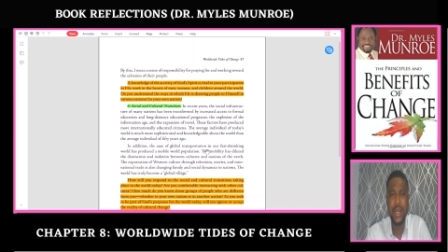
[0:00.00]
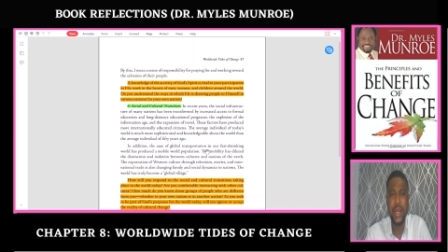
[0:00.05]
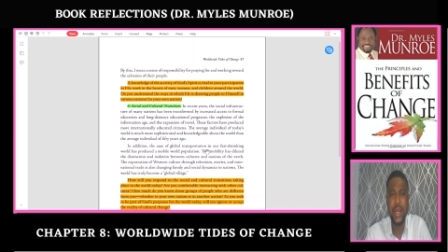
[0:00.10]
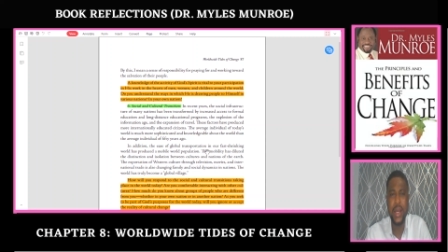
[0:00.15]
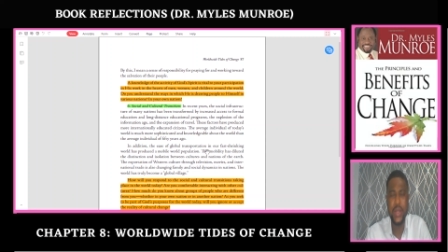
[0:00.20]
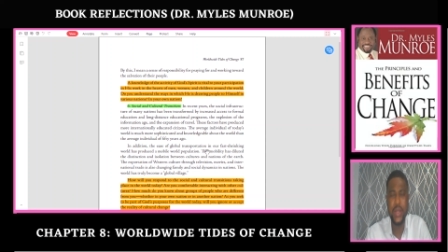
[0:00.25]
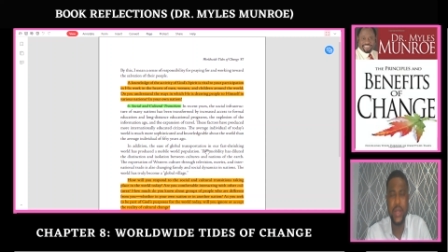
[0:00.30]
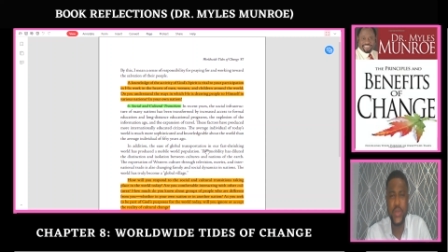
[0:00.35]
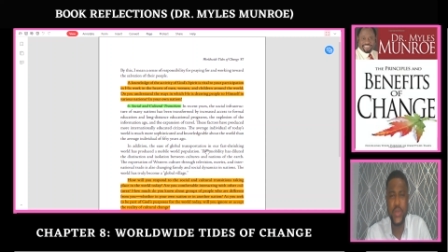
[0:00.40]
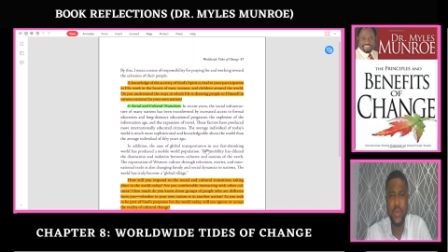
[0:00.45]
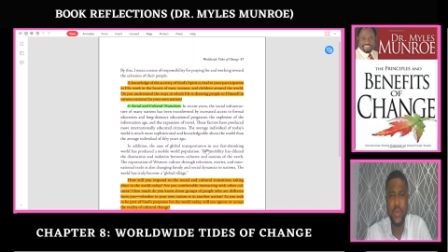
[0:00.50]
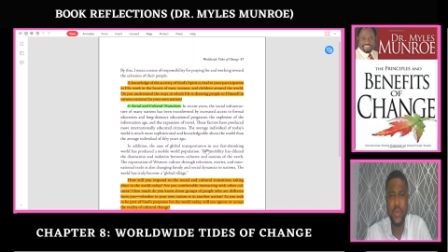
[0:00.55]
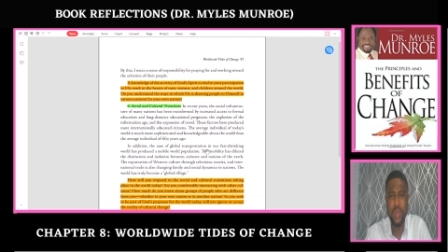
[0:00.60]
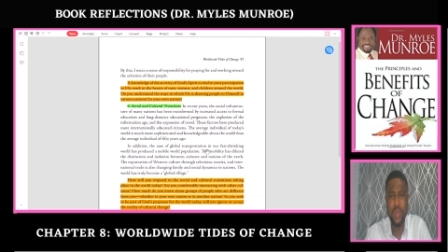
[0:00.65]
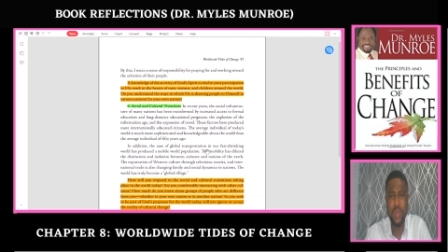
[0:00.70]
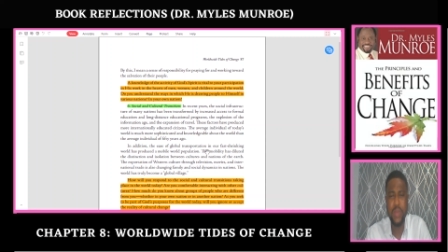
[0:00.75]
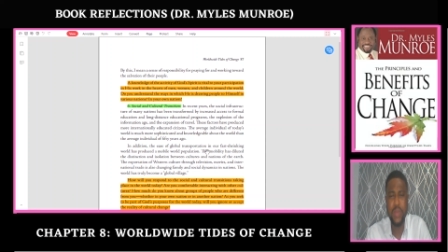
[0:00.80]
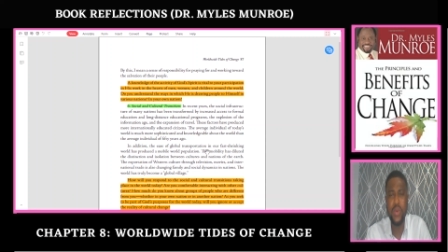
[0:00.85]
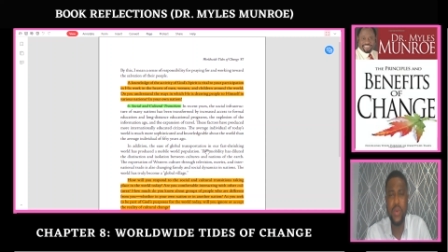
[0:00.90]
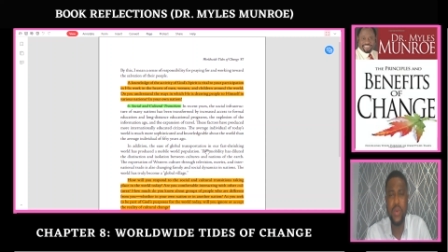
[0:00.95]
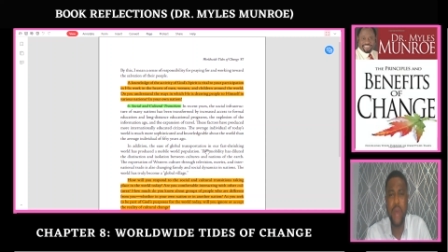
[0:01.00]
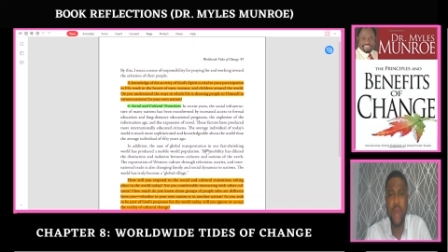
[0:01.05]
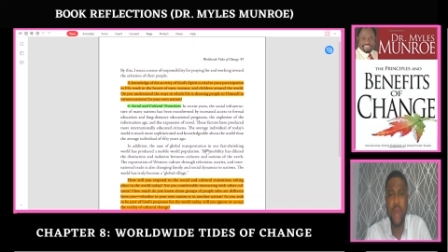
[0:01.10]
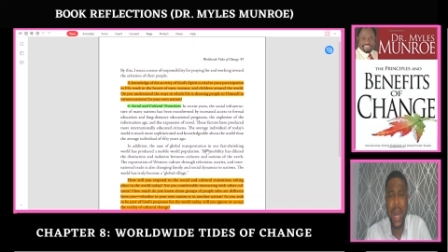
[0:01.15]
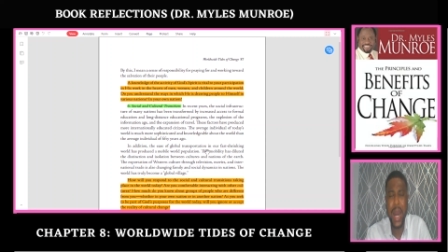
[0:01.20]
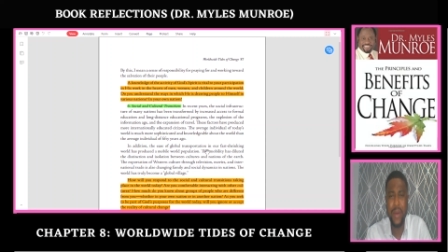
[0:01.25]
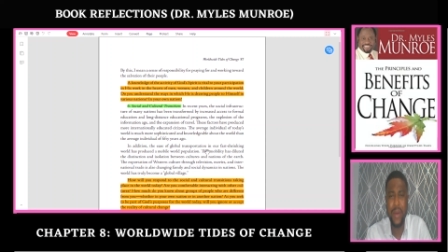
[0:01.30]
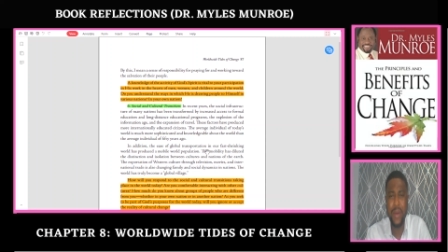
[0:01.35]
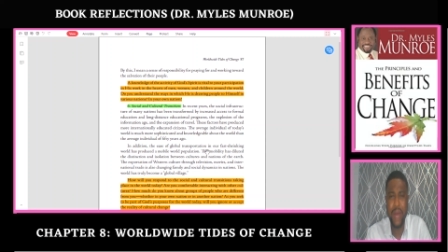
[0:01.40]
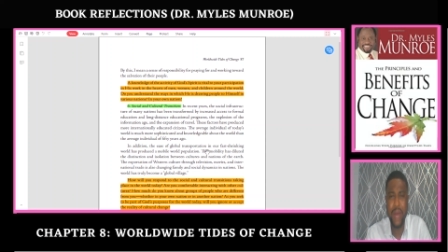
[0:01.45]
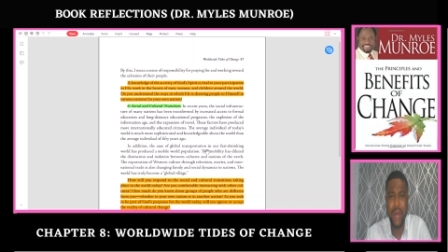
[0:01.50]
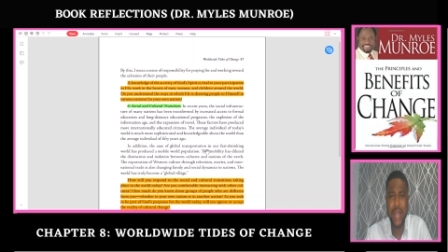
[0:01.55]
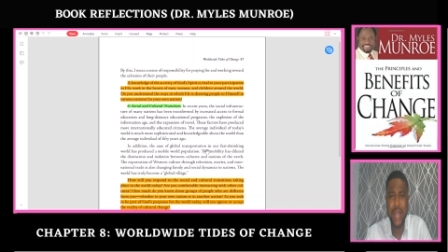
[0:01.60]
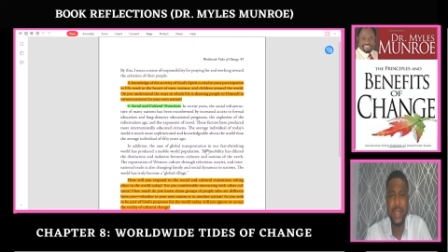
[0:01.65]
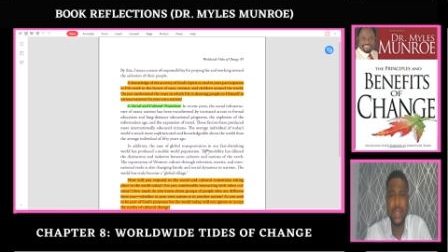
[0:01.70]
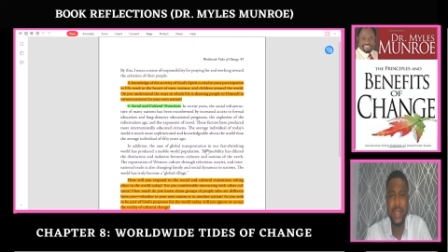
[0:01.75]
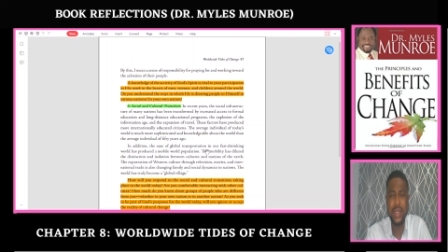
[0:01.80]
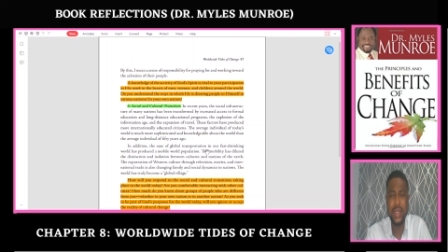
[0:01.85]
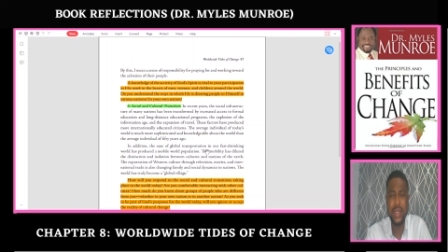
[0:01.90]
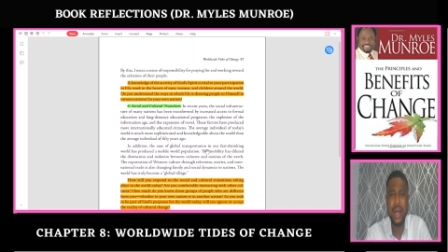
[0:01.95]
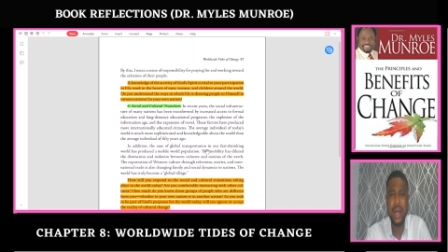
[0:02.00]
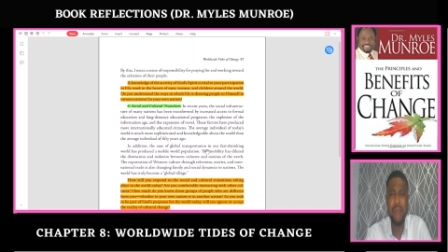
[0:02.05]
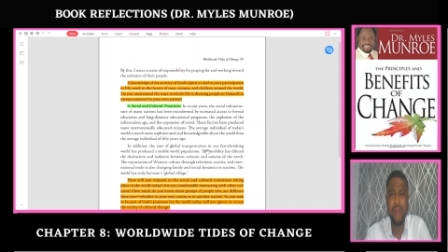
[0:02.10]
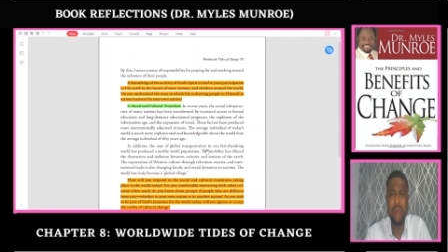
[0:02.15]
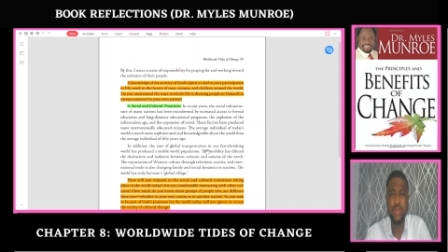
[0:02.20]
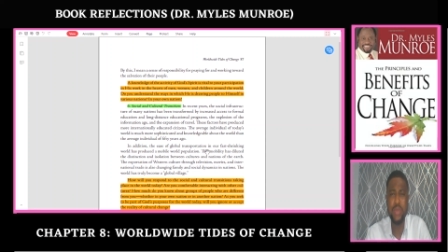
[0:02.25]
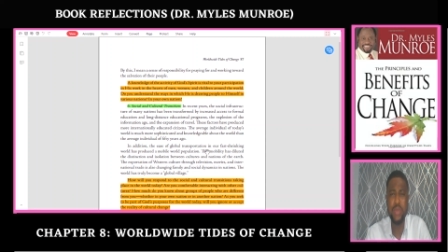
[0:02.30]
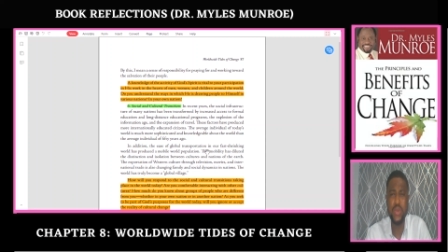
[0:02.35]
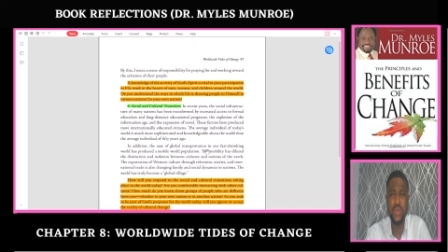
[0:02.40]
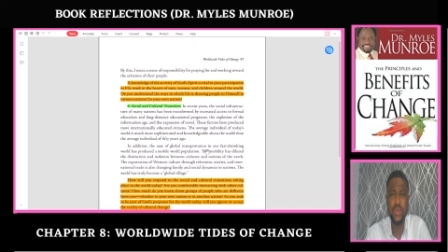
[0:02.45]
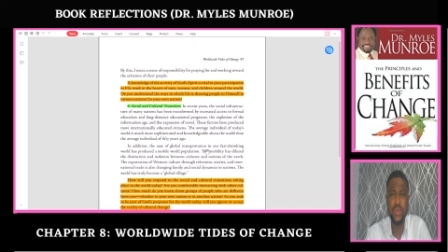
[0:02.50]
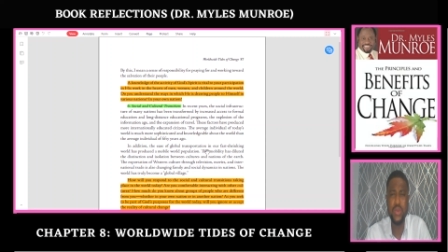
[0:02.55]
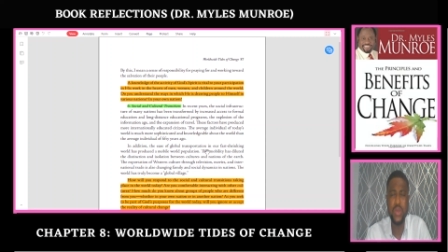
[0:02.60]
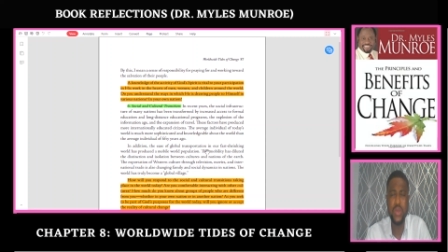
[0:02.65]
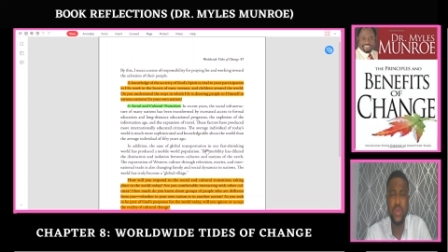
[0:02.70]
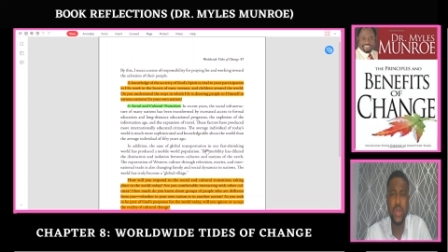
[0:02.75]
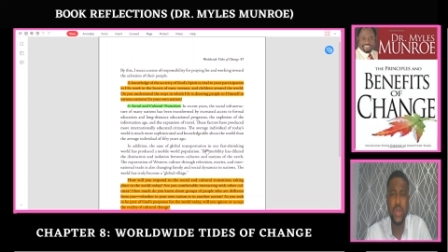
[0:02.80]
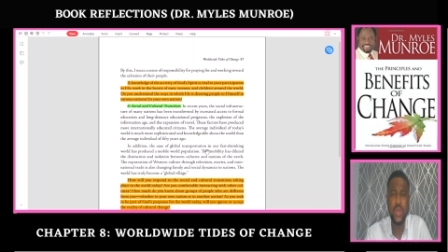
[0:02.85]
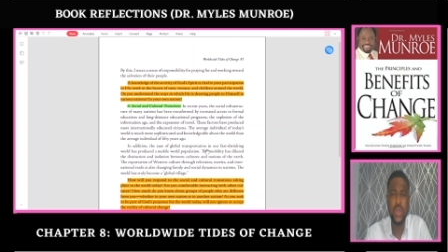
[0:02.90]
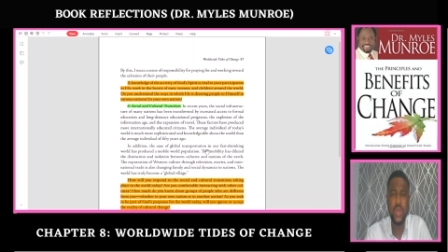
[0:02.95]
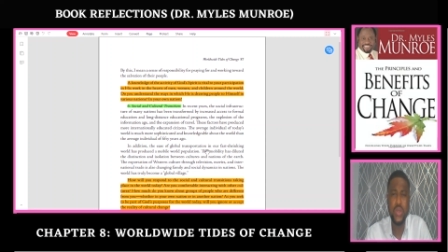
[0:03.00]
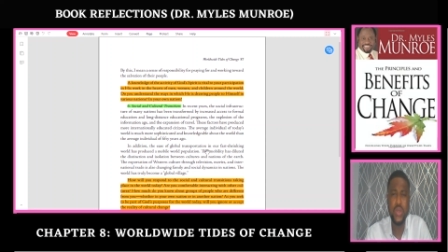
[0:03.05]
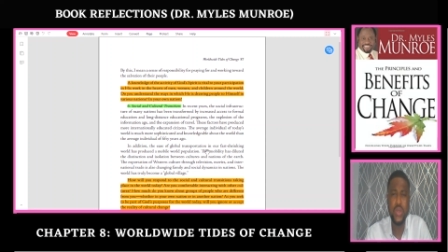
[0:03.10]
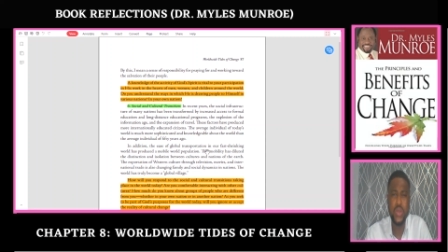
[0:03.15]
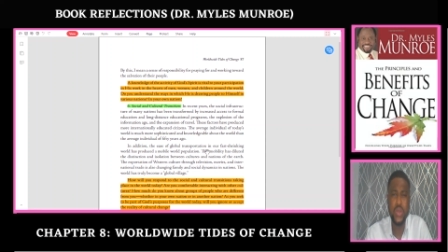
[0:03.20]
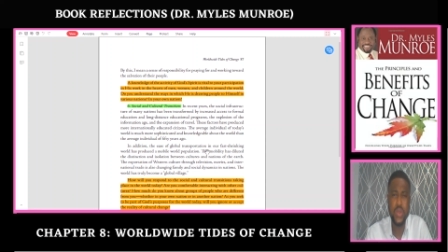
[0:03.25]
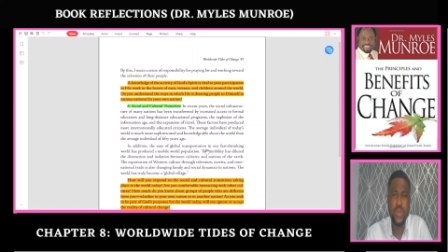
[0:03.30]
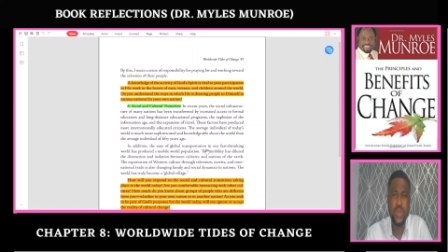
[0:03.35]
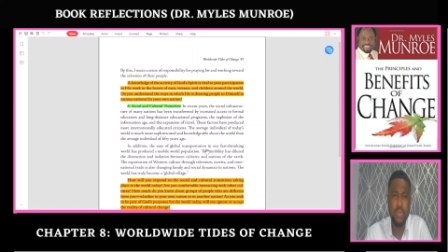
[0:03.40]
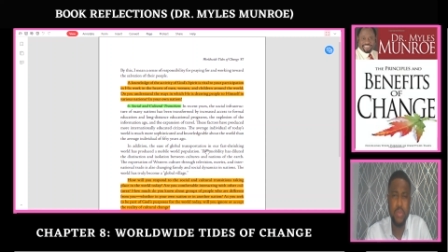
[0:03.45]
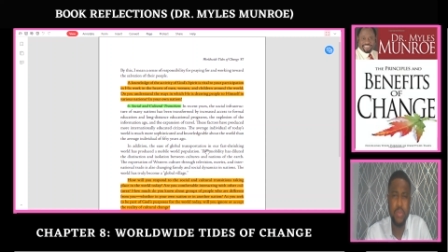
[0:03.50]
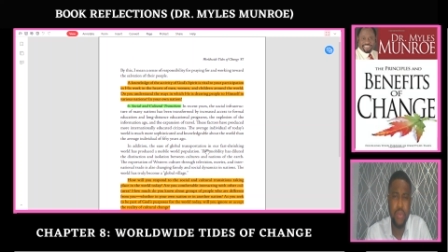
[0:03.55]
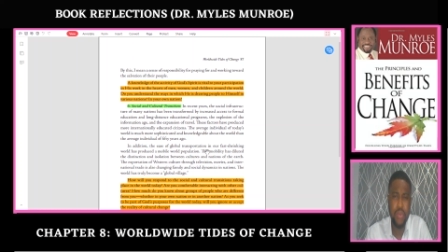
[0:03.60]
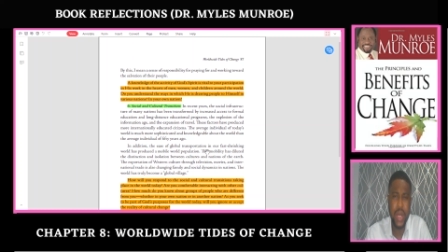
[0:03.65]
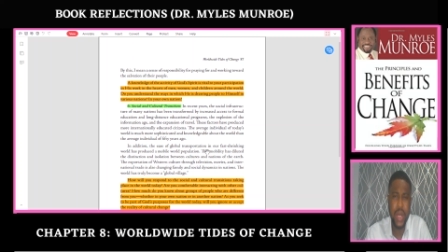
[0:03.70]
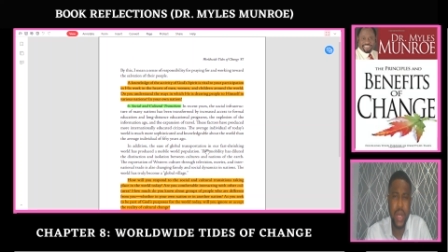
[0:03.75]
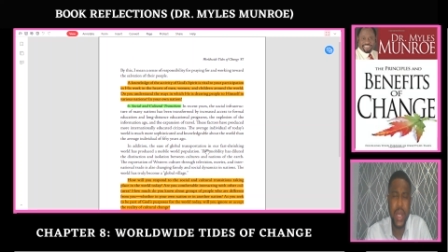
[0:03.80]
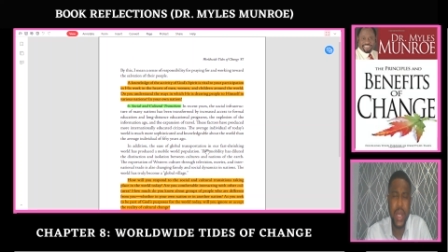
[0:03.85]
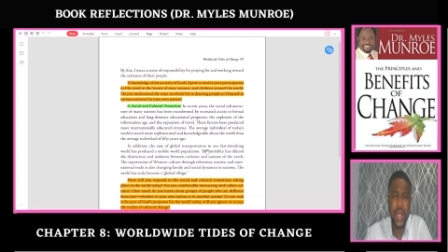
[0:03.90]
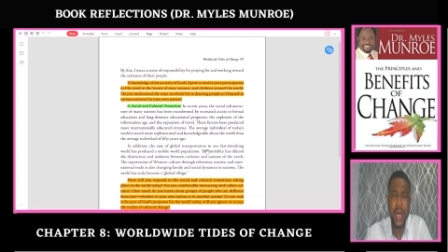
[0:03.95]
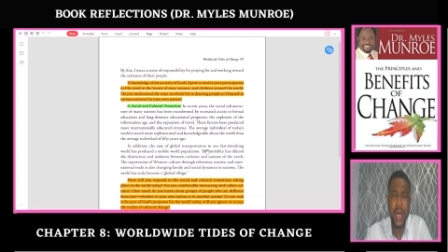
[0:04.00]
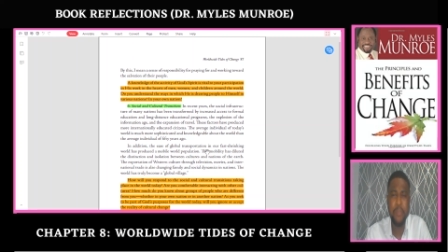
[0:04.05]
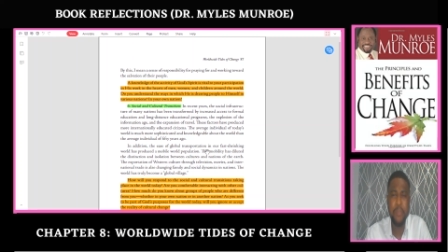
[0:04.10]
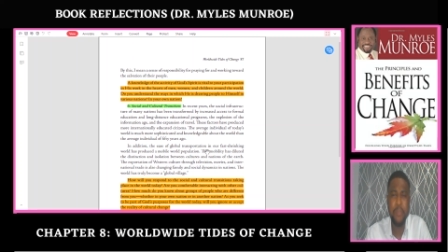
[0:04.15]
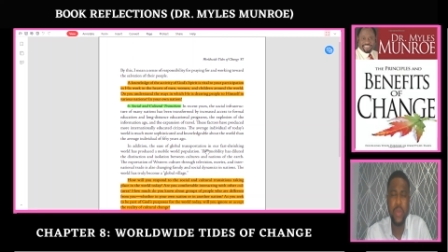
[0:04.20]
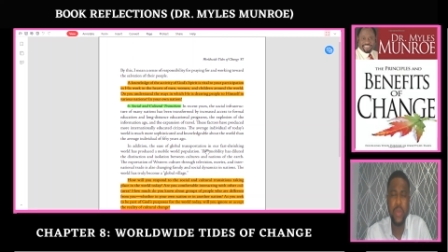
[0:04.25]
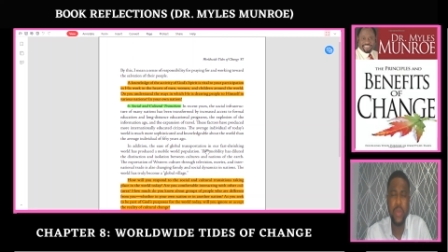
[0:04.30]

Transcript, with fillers: And so people are rising up to to, to prayer,